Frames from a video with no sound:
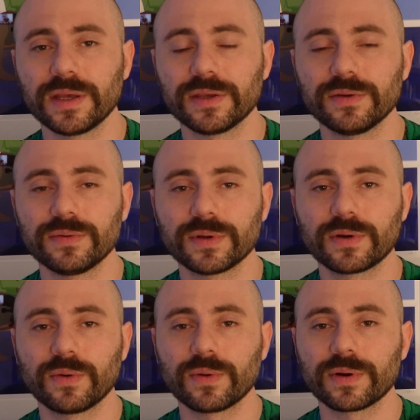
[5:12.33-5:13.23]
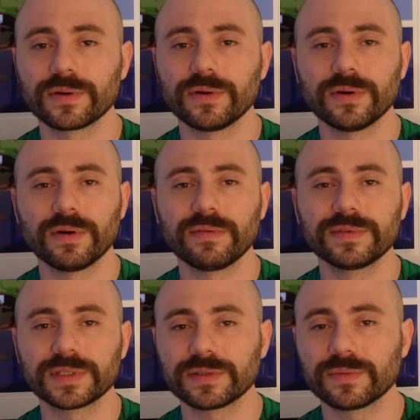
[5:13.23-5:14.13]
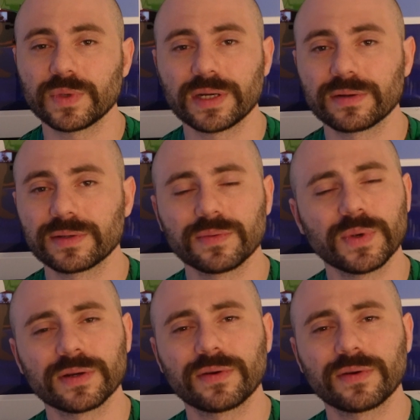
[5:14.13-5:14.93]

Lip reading: unicorn hooves and weird,